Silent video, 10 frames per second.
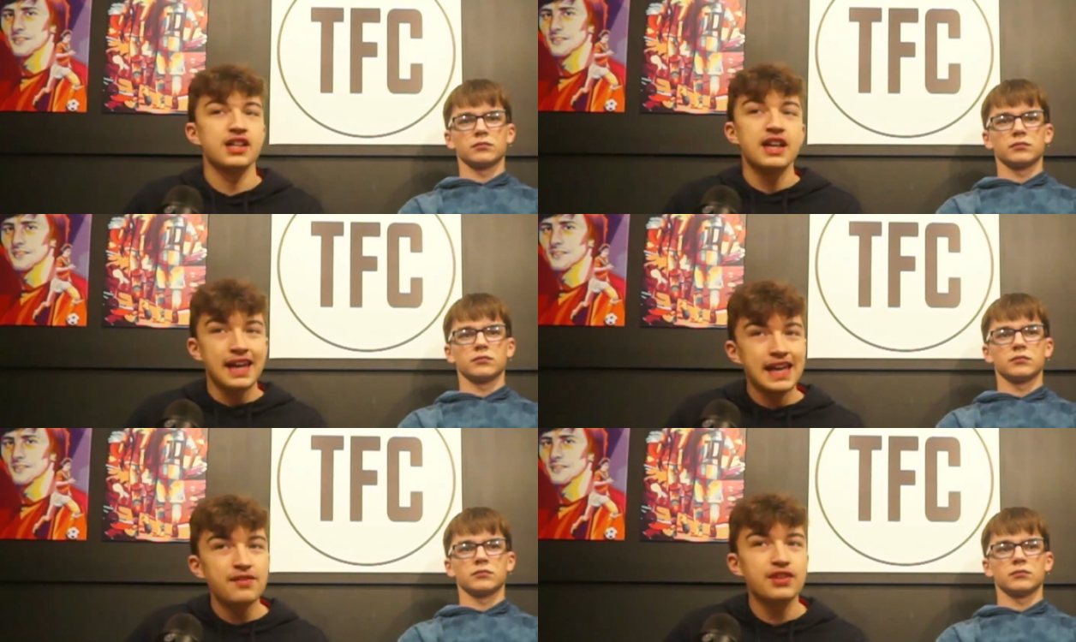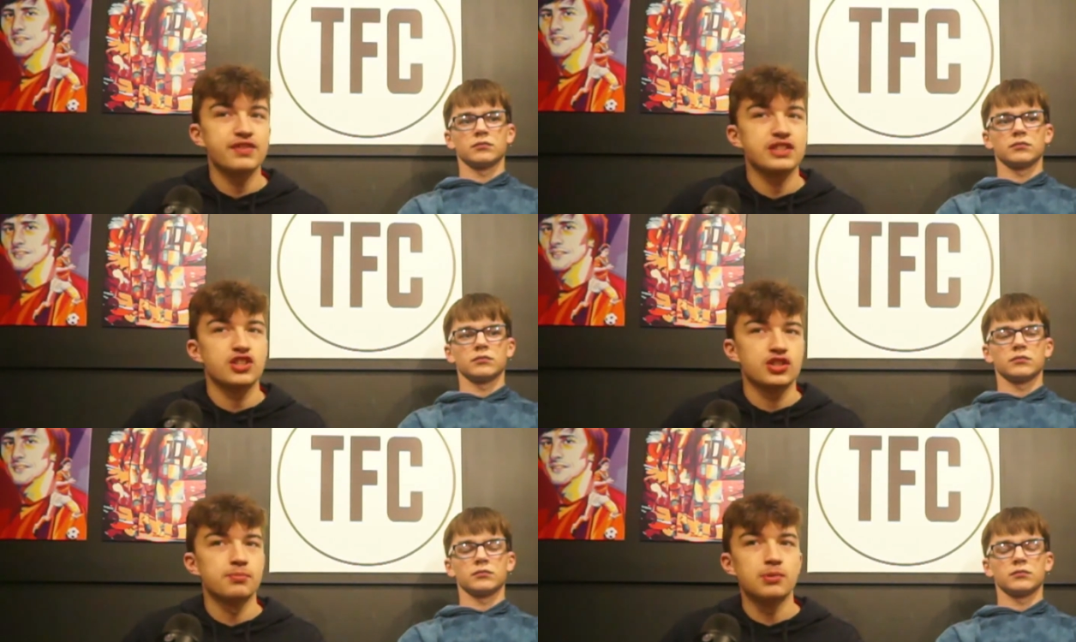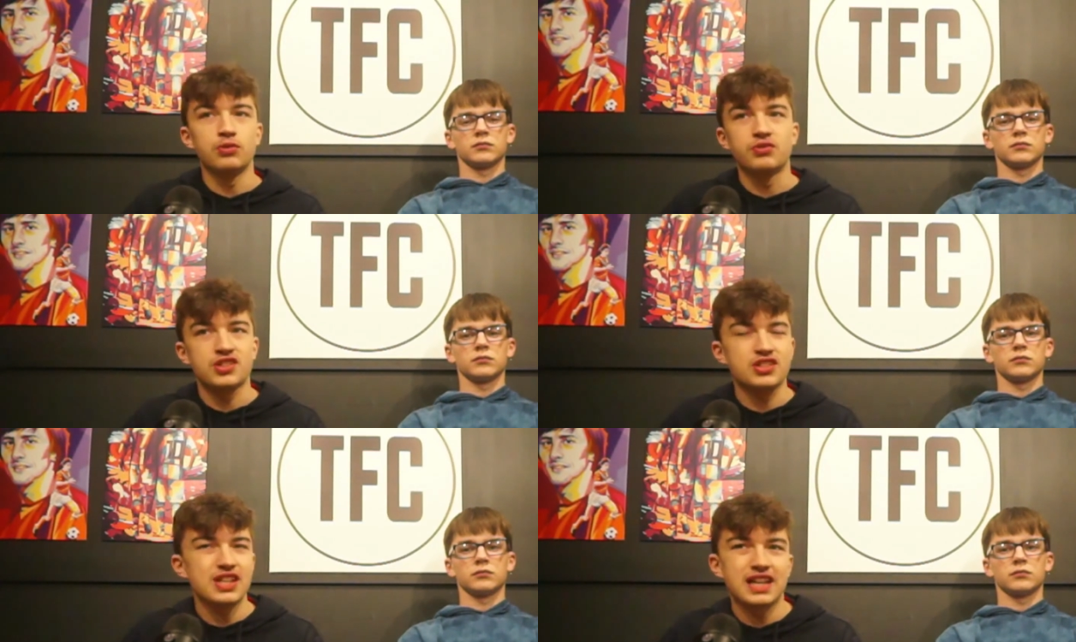Speaker 1: even if it's just a move to
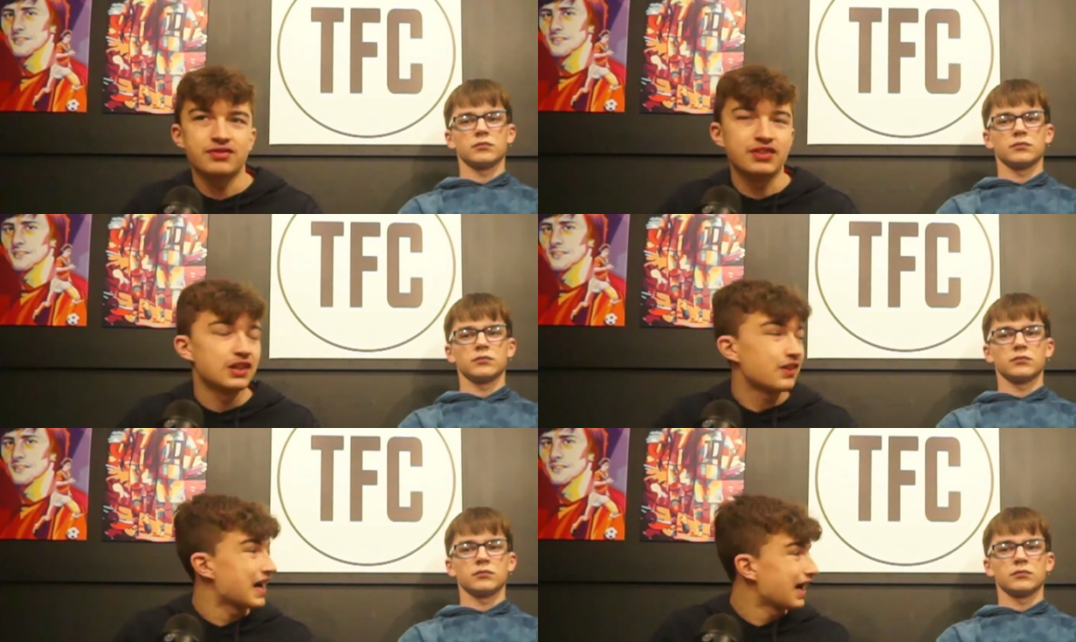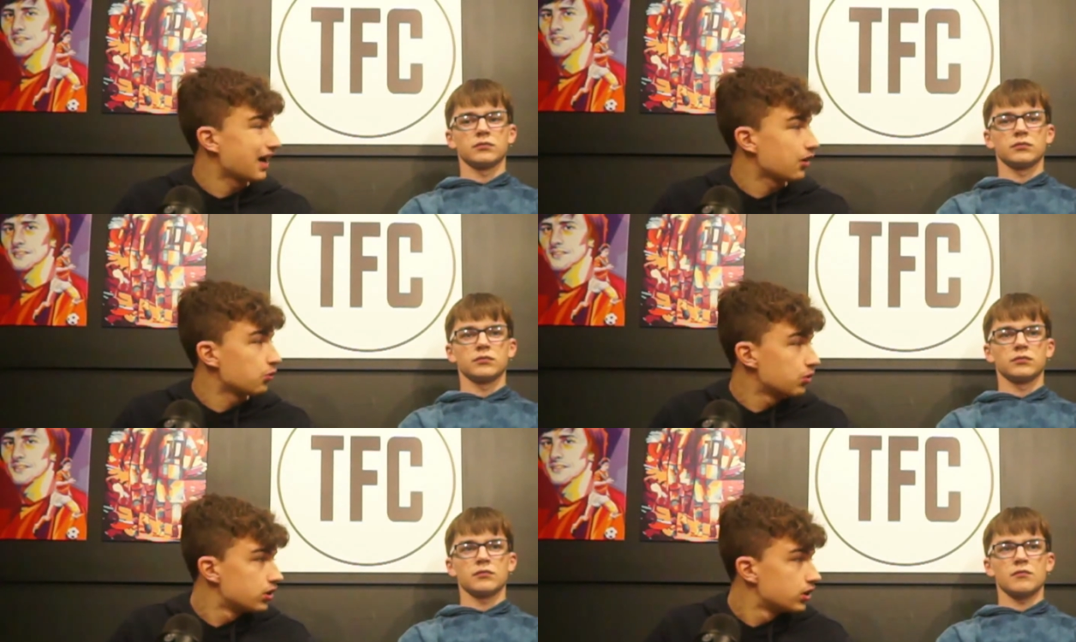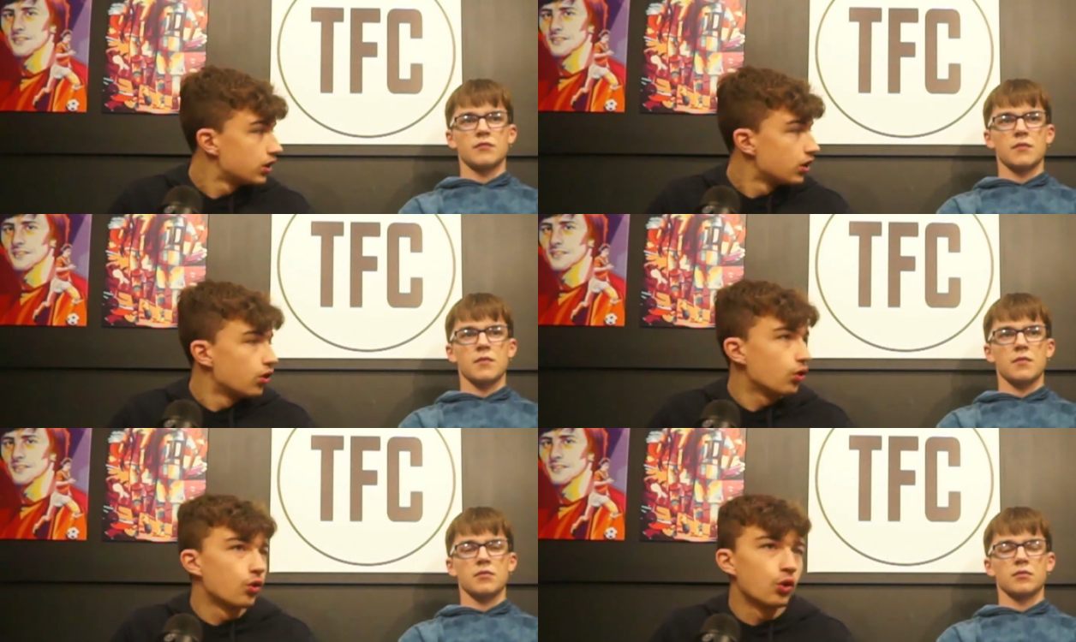say Villarreal
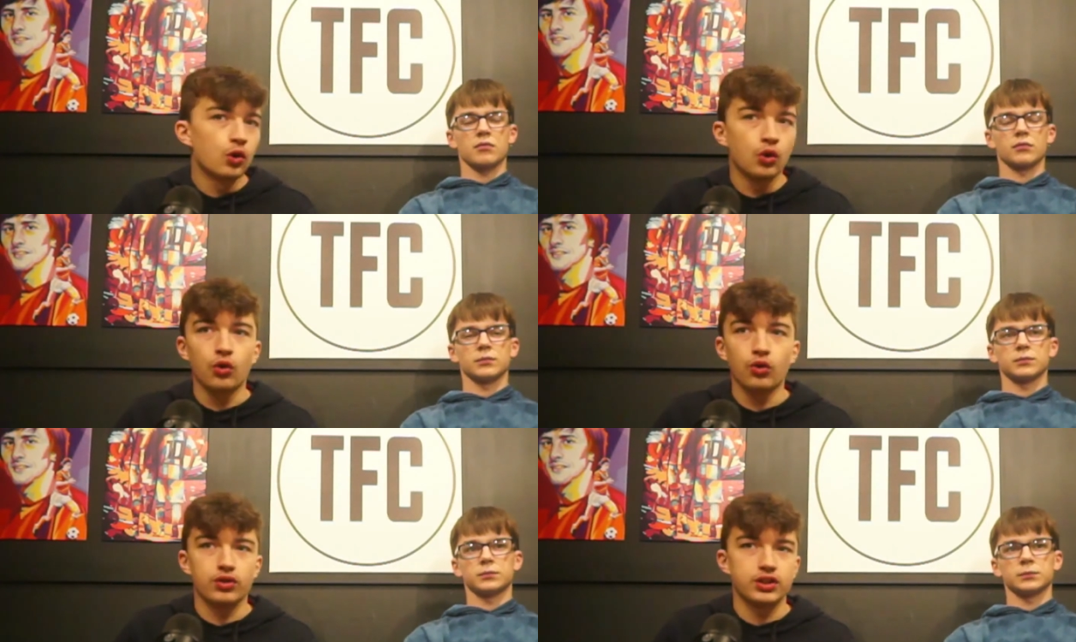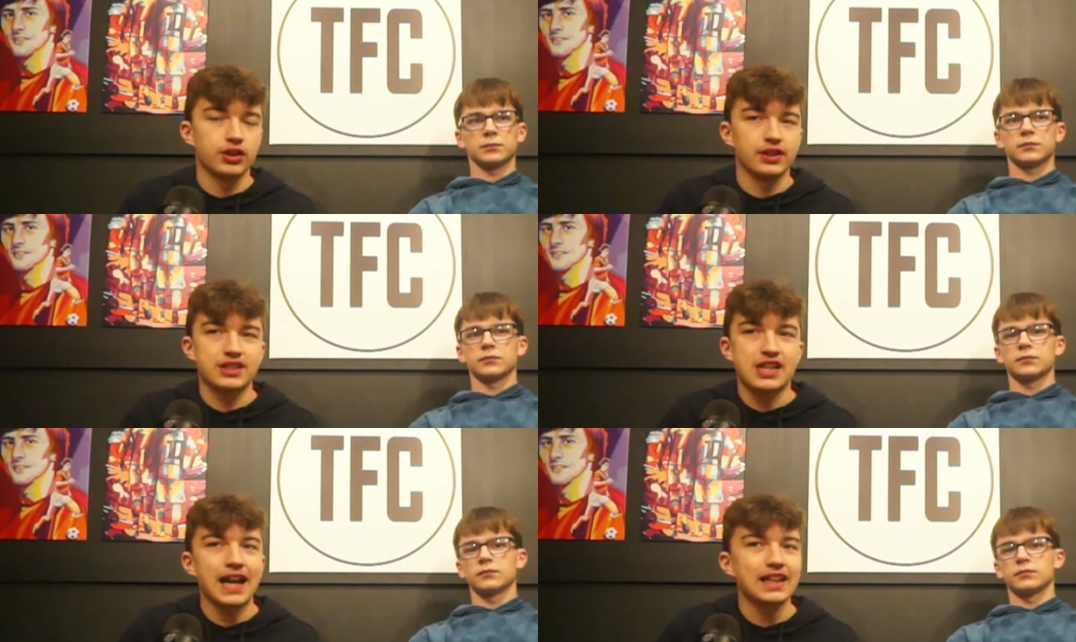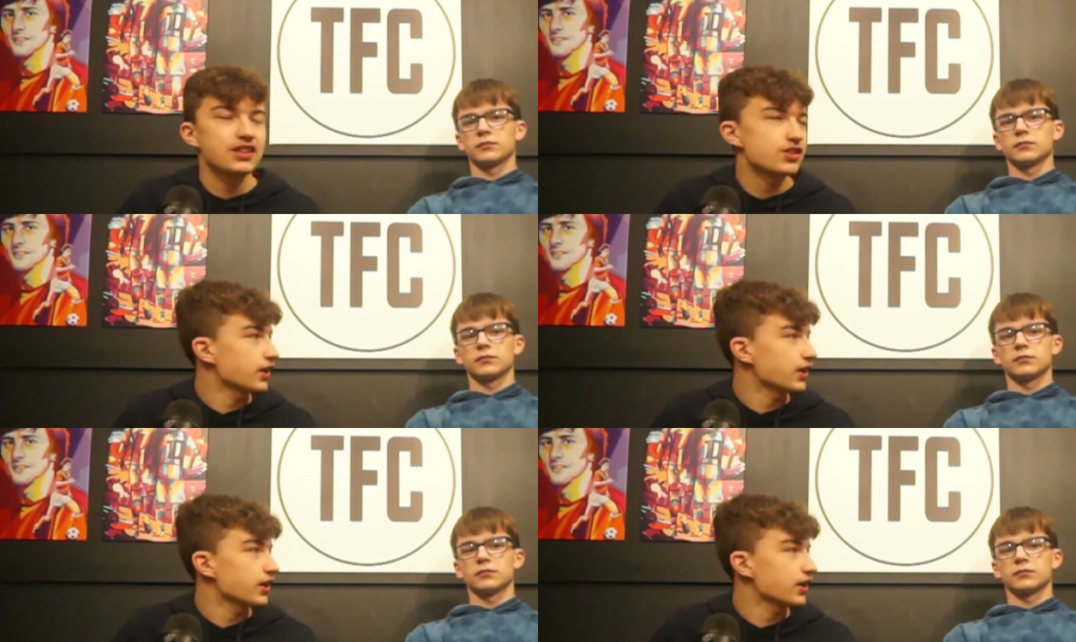or you know an Italian side.